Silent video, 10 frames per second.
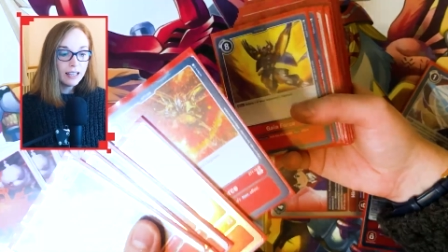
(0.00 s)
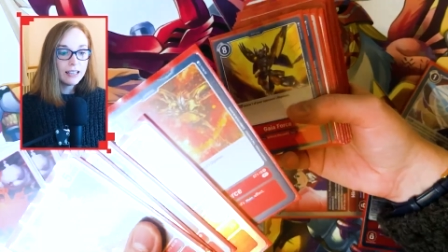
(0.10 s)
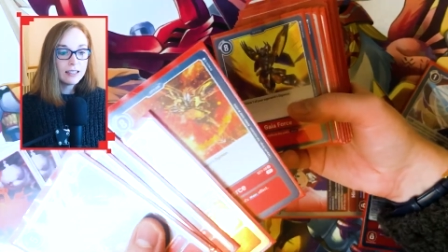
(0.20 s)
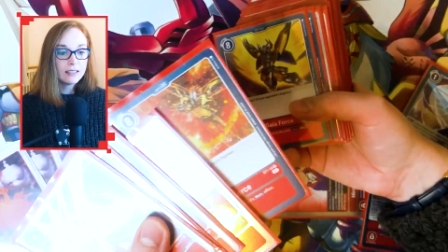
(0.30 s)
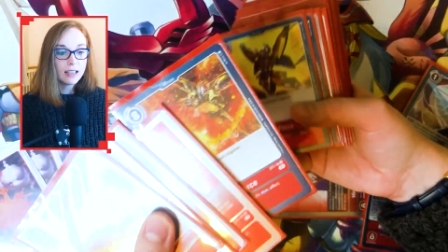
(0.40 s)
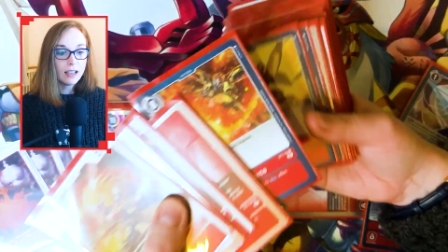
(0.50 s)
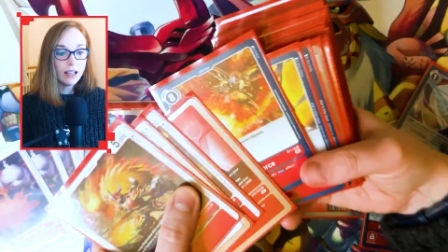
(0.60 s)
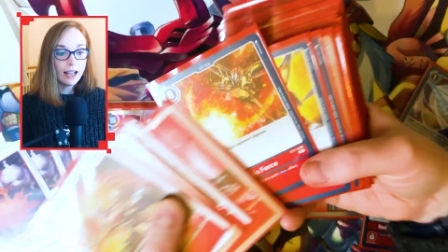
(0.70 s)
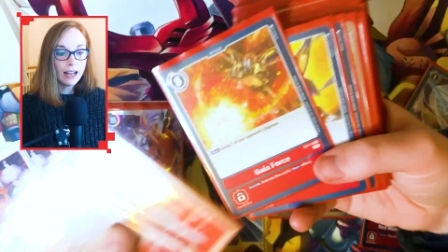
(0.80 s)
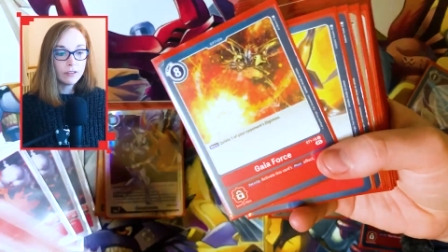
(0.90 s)
is
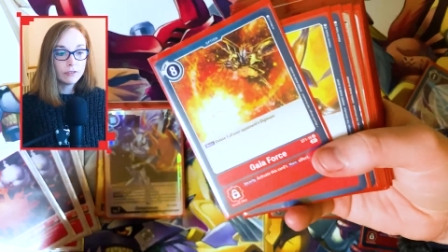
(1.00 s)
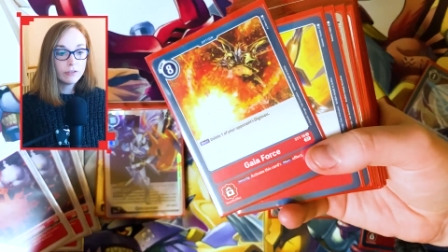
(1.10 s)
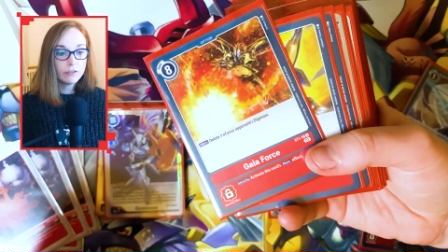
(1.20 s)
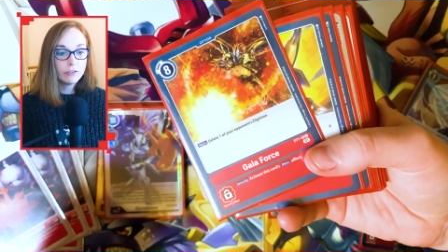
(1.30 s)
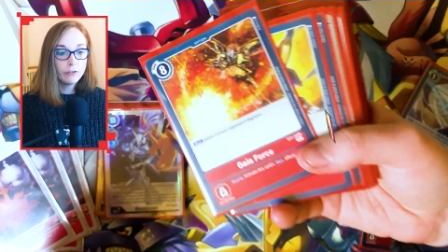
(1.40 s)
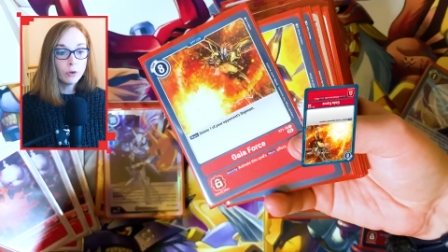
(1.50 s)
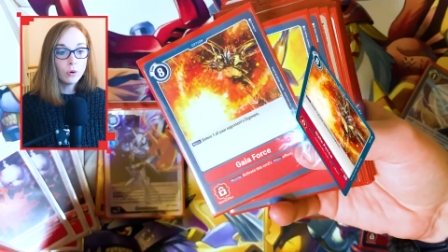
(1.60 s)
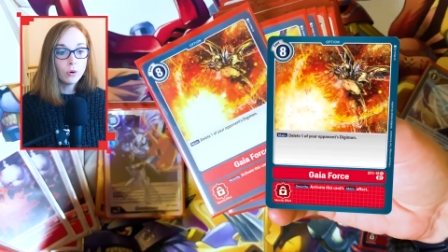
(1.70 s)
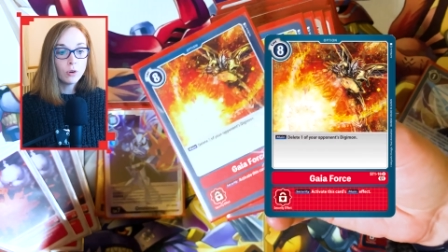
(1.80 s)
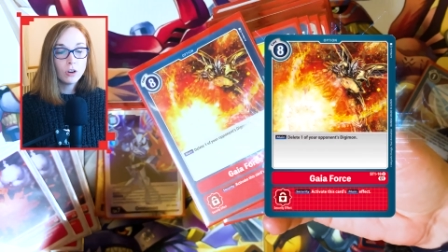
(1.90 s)
have
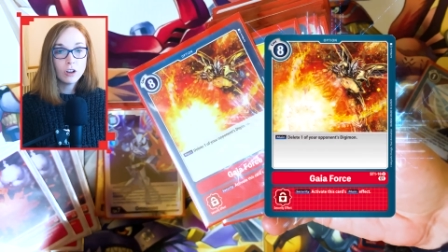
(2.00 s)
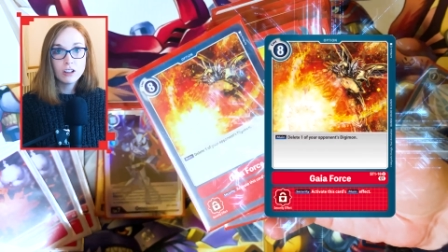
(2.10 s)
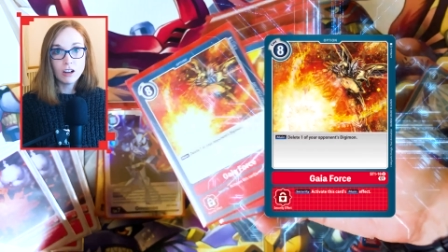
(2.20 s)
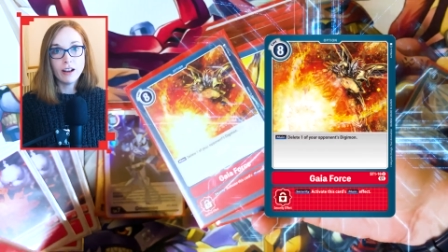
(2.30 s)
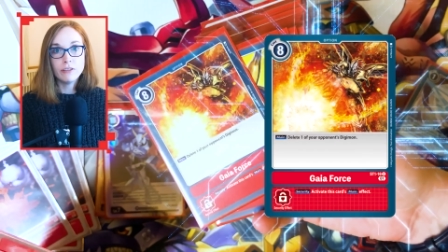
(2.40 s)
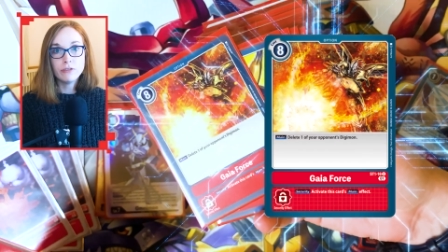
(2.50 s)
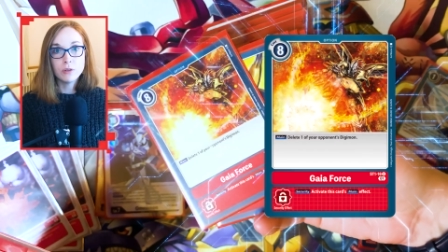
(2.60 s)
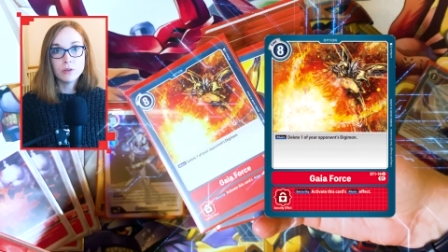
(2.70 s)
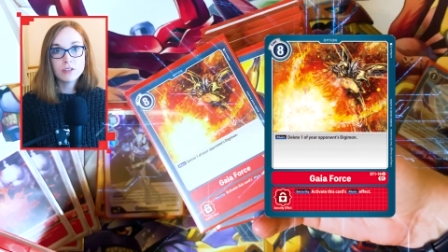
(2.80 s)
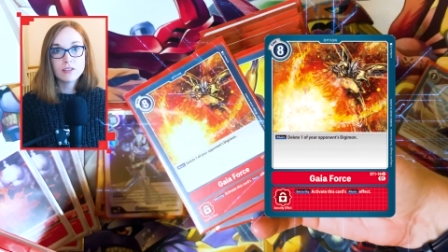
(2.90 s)
4 Gaia
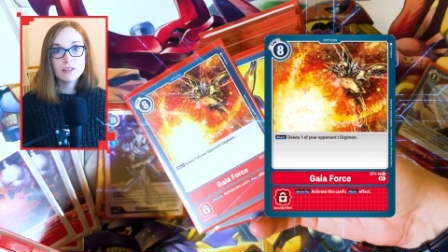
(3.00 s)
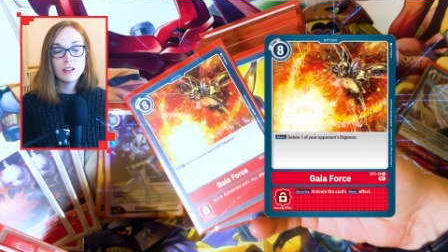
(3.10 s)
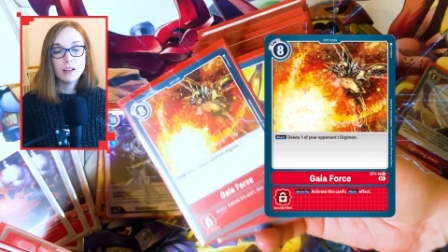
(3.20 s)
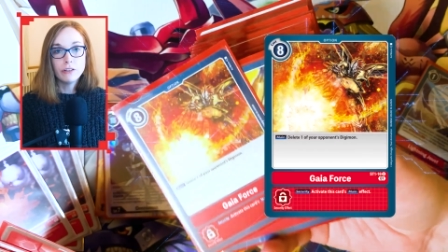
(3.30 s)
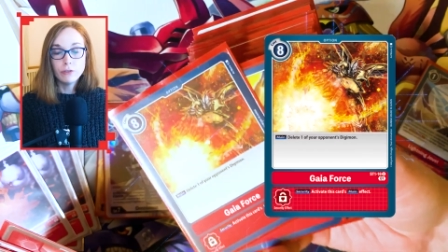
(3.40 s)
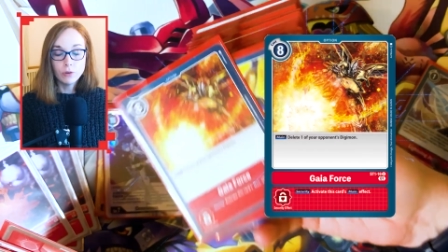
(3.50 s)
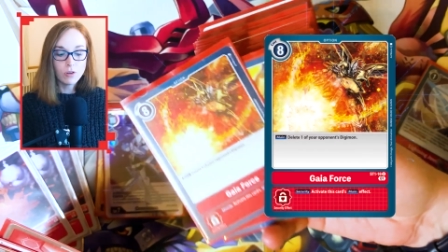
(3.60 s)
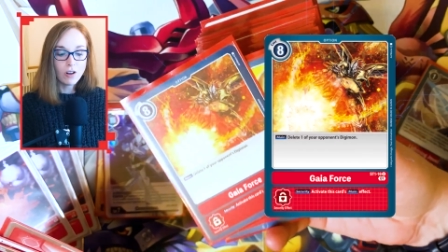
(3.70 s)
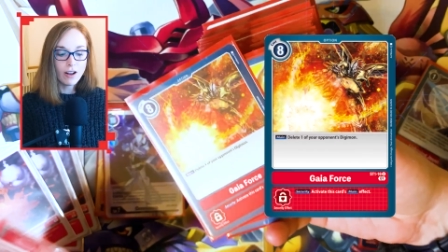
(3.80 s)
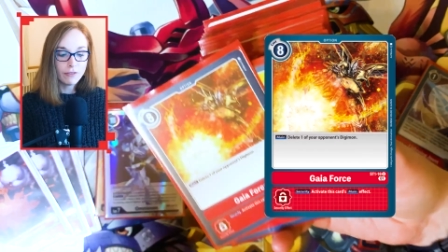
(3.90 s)
Force
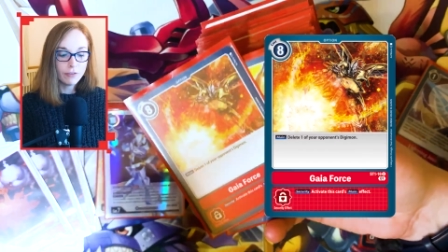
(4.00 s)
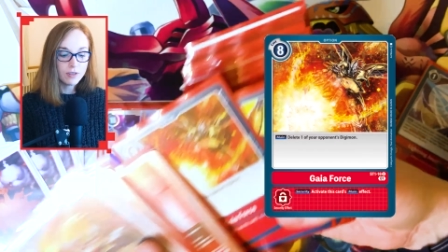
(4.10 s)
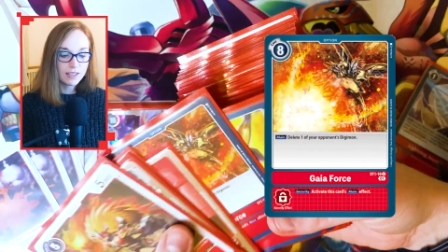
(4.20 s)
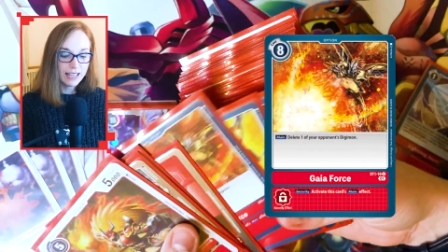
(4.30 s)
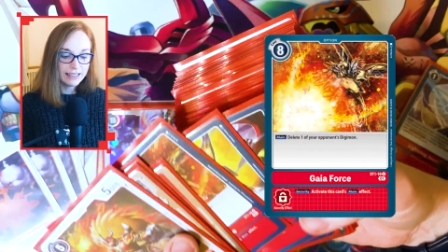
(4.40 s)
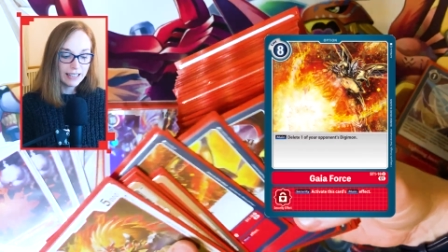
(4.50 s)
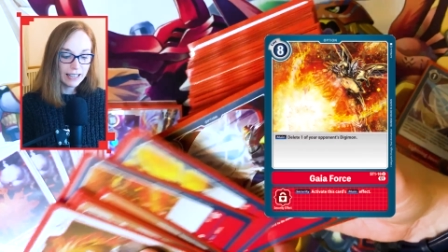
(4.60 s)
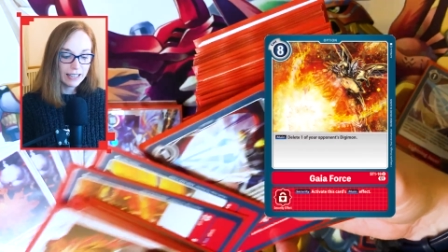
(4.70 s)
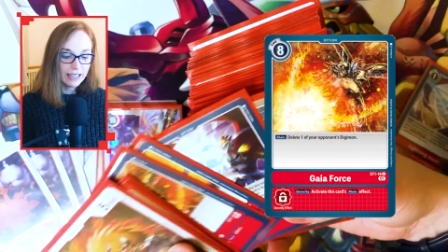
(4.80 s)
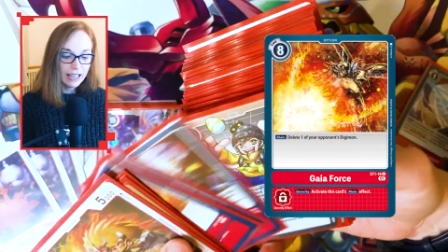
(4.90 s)
in
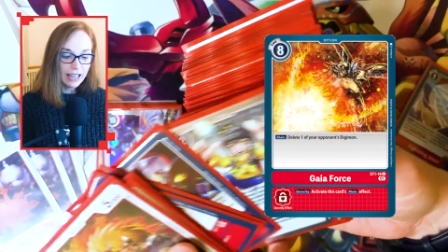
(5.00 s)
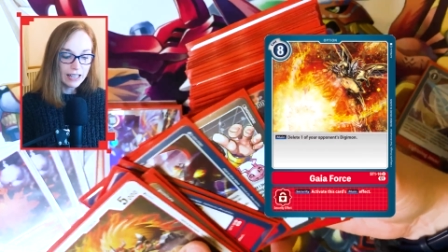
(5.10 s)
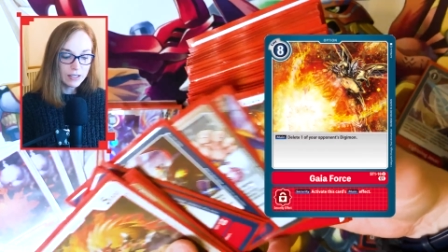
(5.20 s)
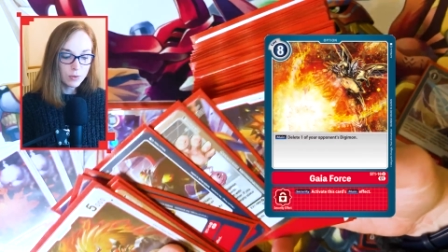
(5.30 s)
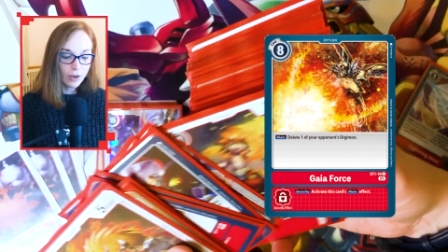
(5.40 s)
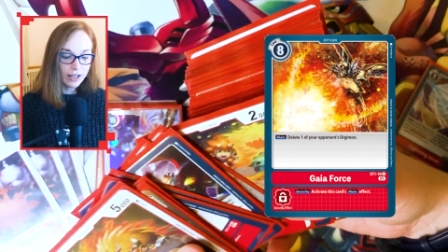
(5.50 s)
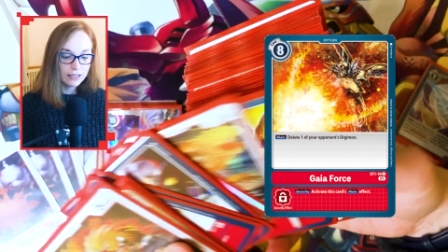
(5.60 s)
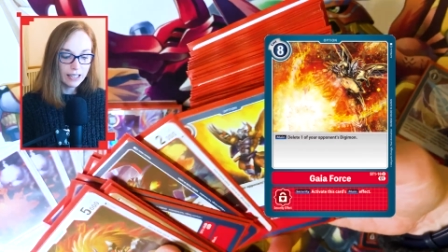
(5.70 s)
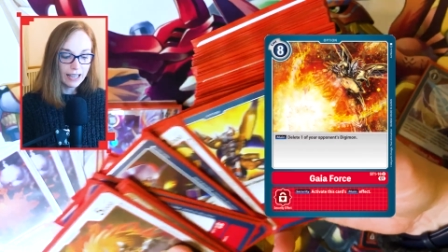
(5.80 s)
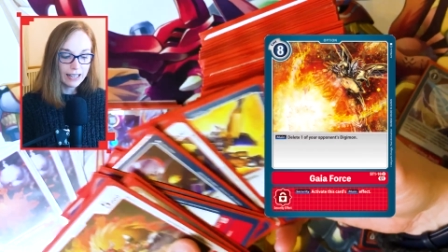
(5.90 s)
there, as
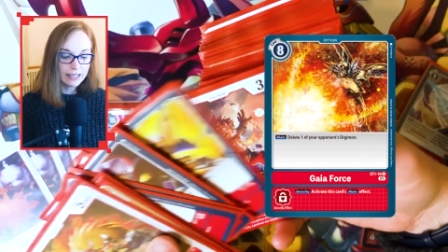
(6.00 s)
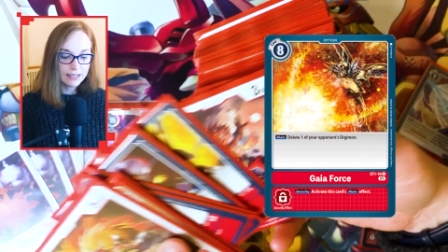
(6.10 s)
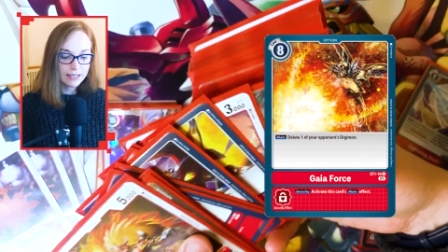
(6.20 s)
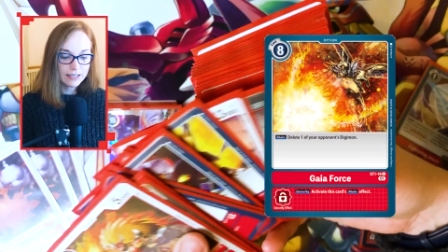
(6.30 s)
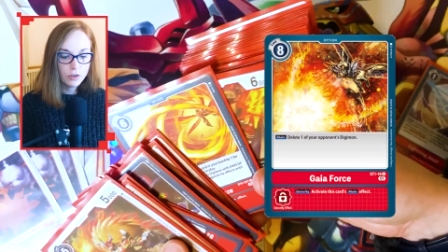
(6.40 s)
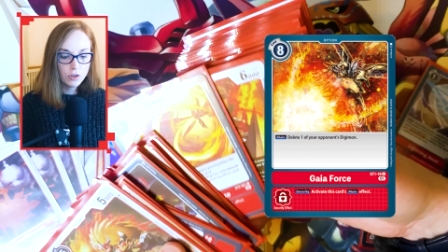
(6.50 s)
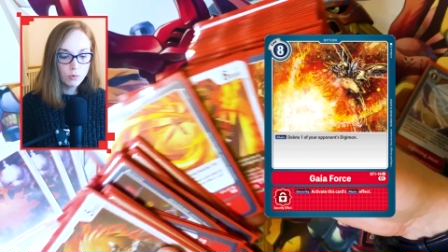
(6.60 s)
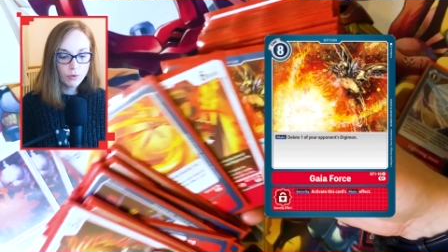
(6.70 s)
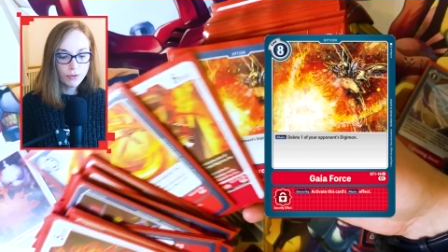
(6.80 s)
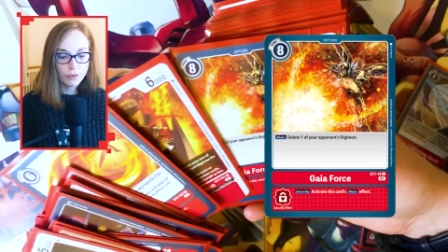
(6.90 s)
well as
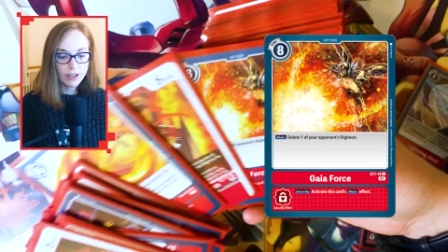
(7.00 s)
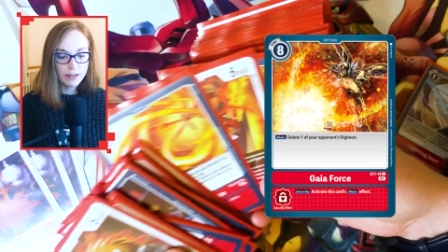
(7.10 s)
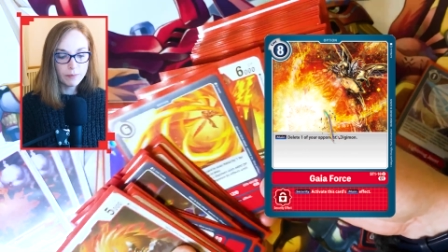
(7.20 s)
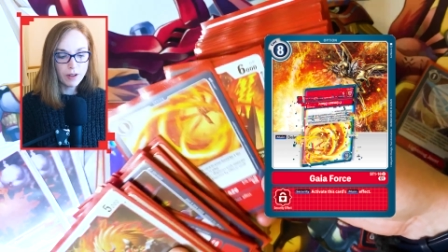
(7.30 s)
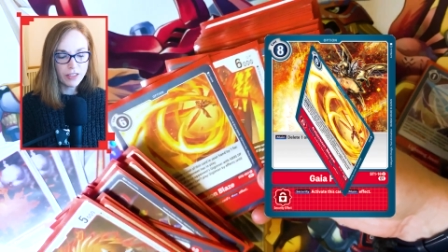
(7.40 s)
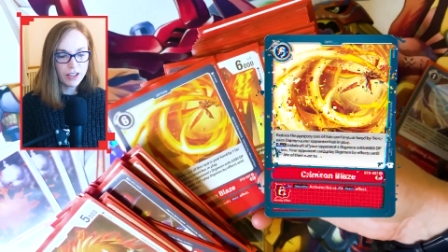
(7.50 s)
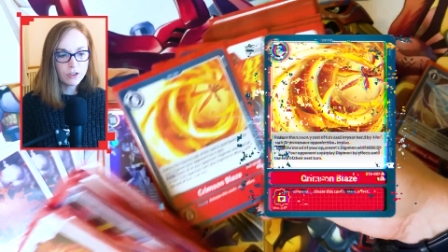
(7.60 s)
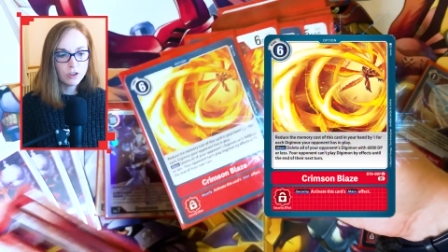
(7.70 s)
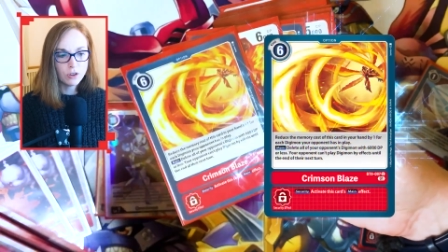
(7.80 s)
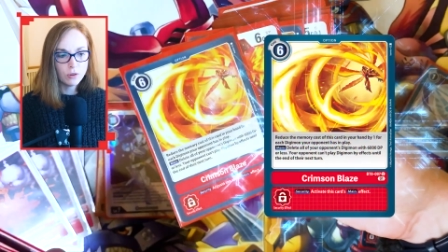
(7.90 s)
2 or 3, I think
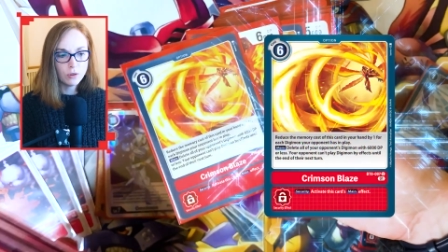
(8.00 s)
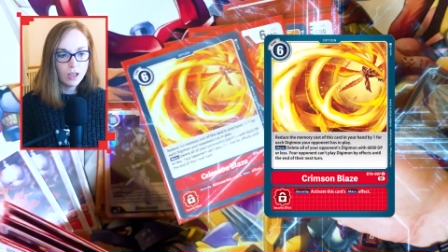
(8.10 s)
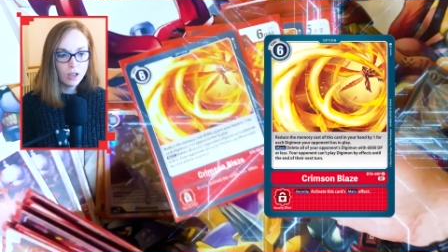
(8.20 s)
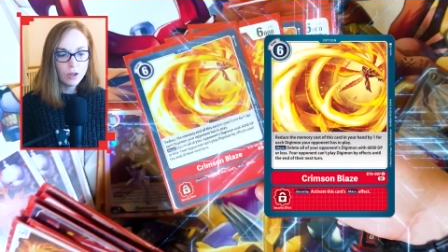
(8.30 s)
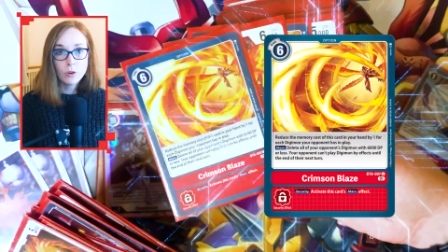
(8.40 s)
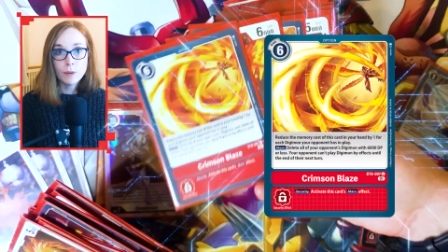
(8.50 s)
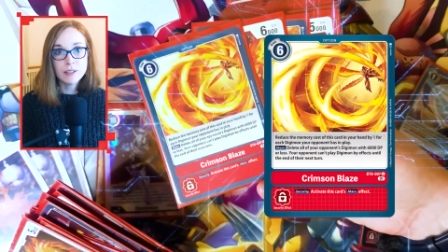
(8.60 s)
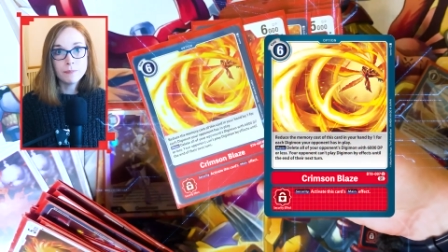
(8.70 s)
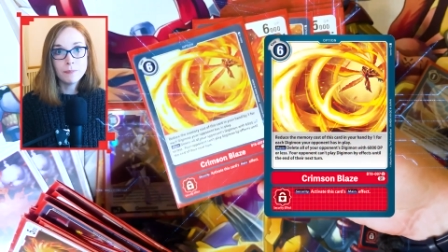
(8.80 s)
2, Crimson